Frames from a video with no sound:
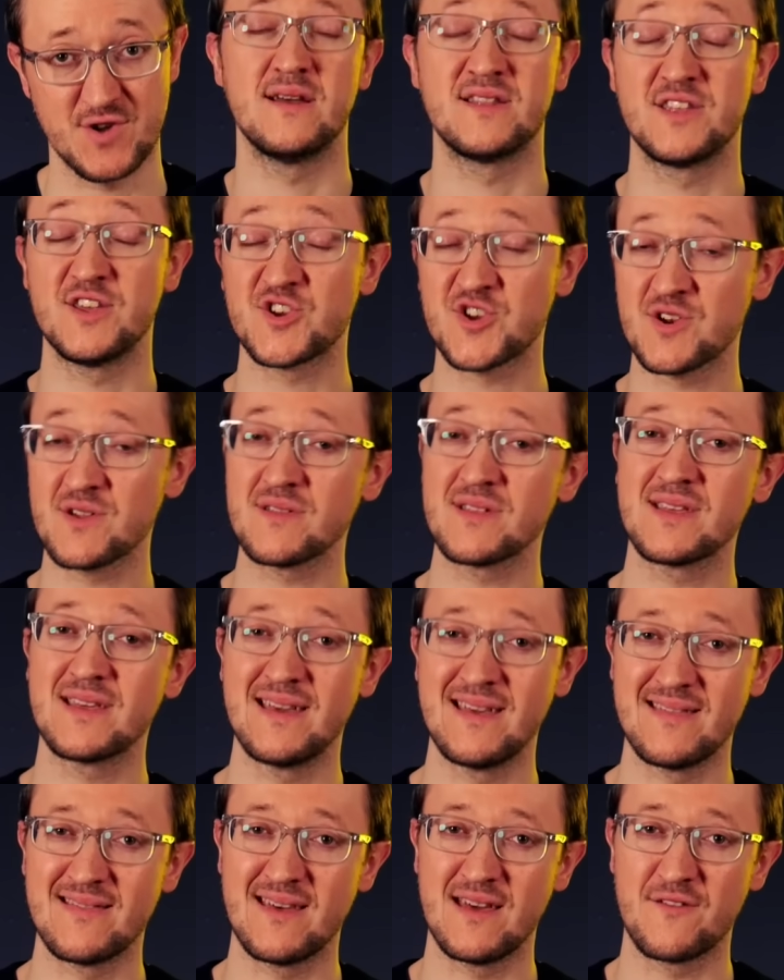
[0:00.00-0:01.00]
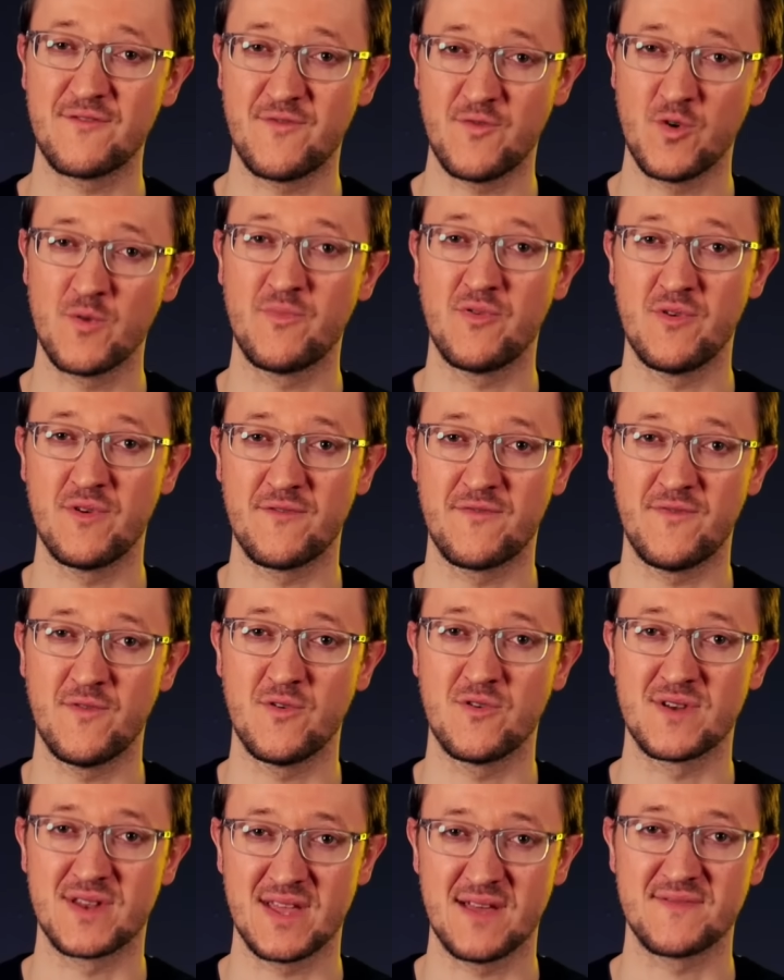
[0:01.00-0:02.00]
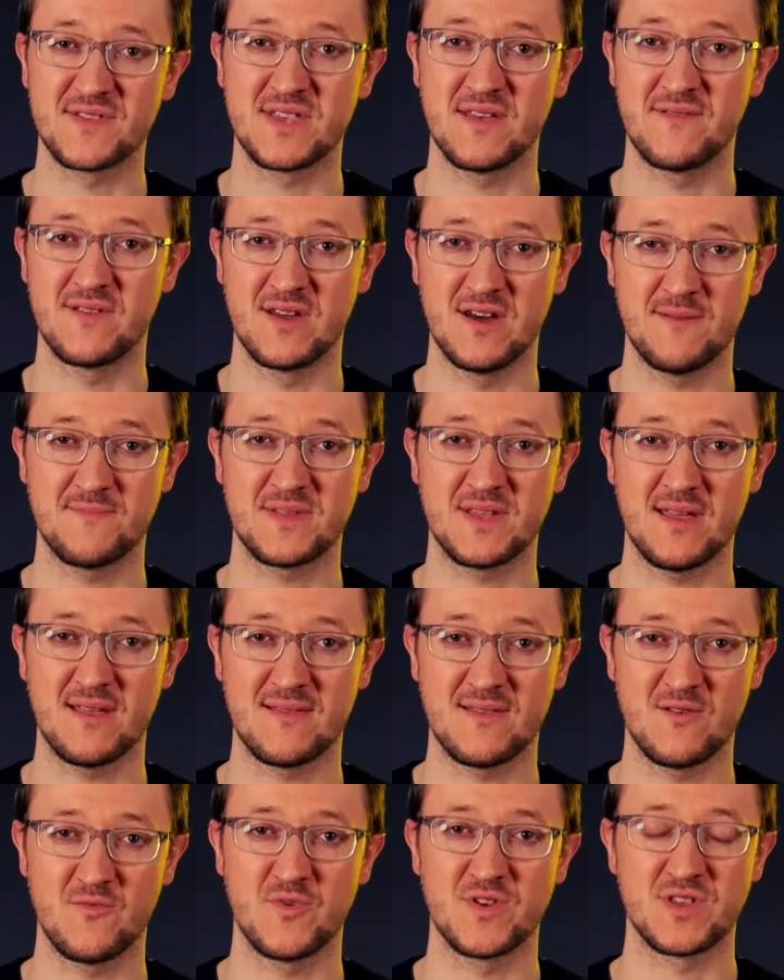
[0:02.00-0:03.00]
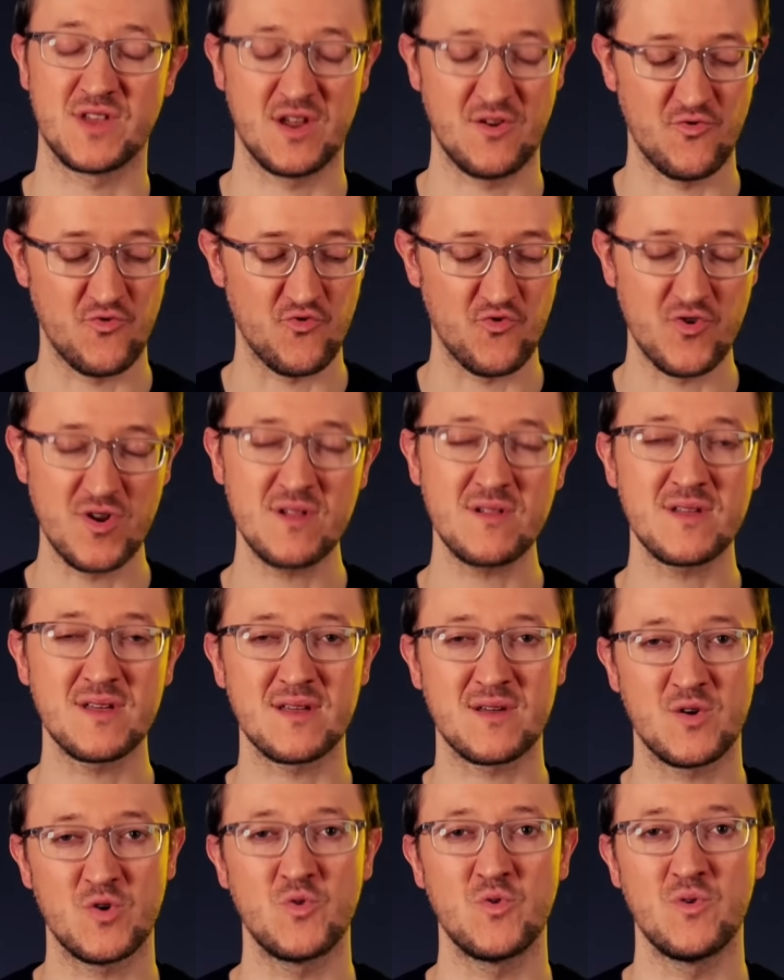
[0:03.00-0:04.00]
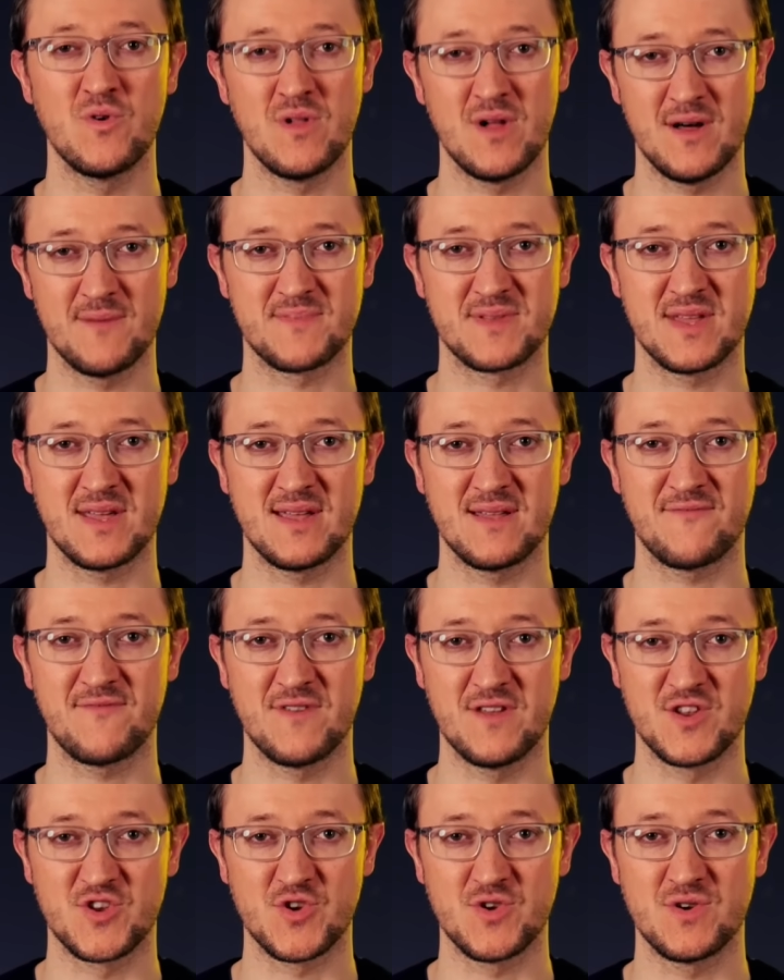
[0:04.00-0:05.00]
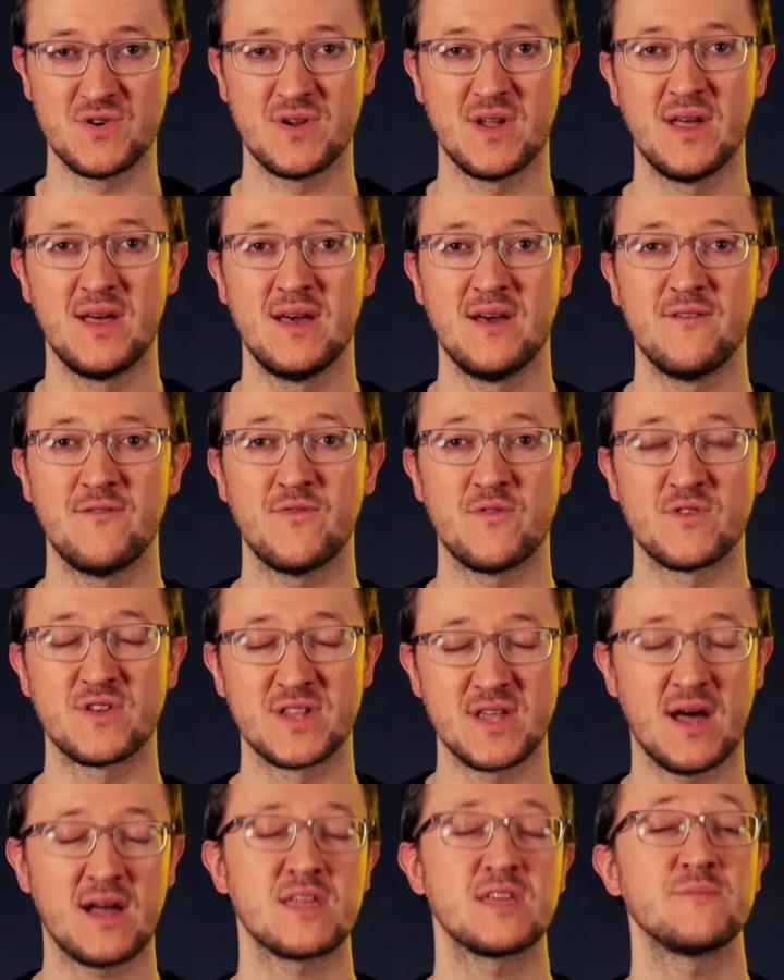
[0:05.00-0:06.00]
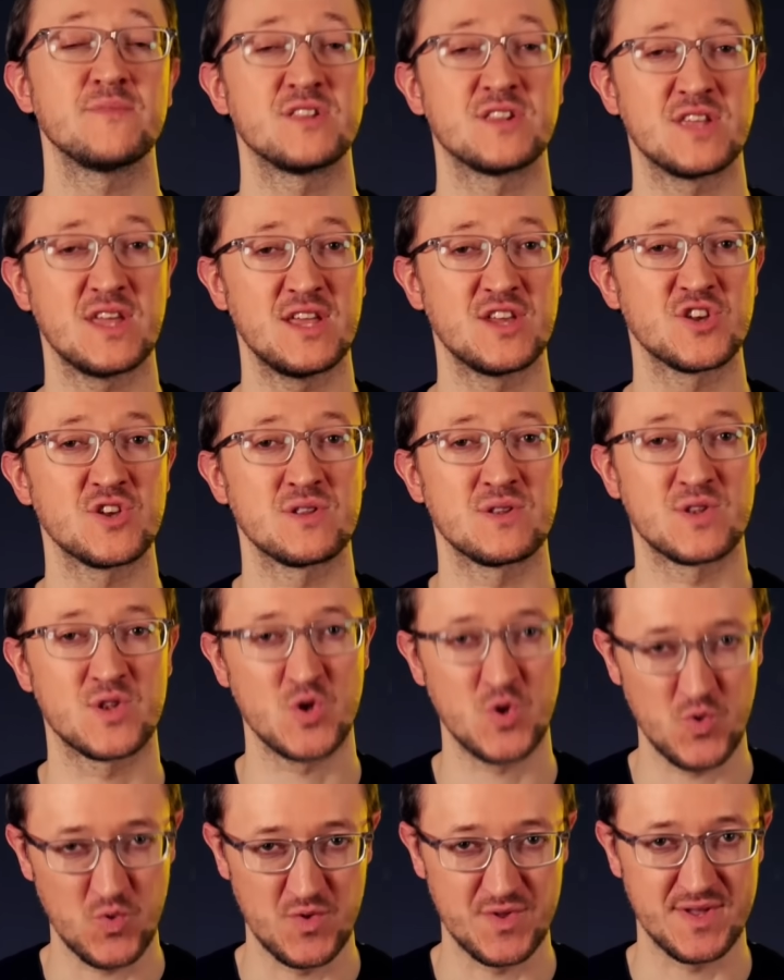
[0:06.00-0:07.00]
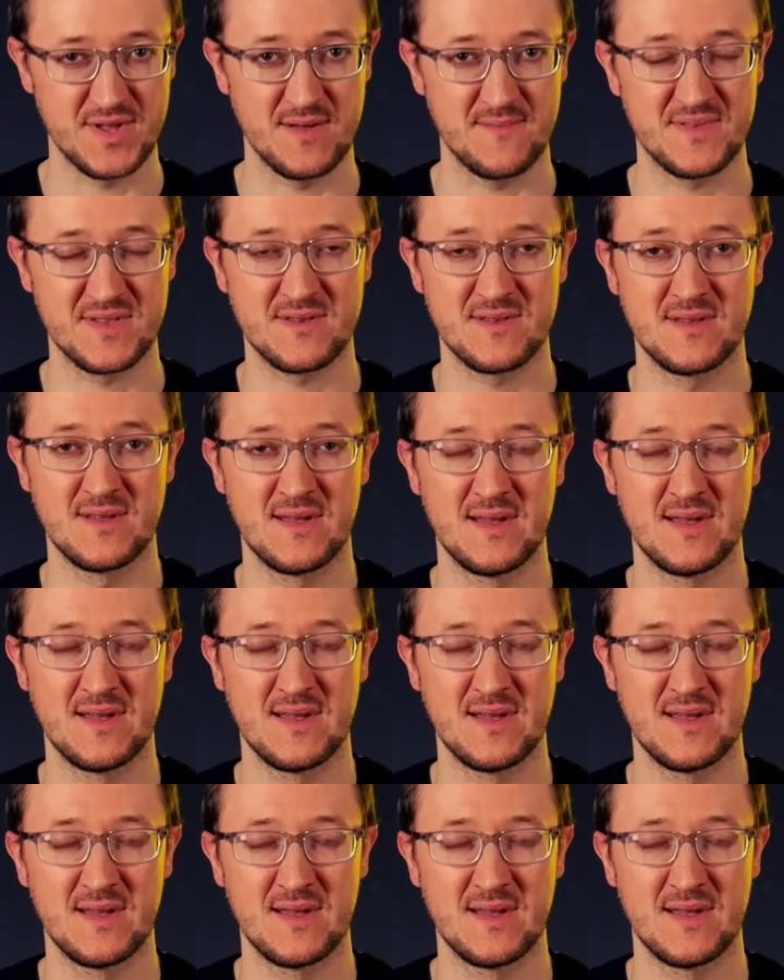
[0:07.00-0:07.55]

Additionally, in that 4.4 Dev 7 update, there was a really cool update feature for documentation tooltips.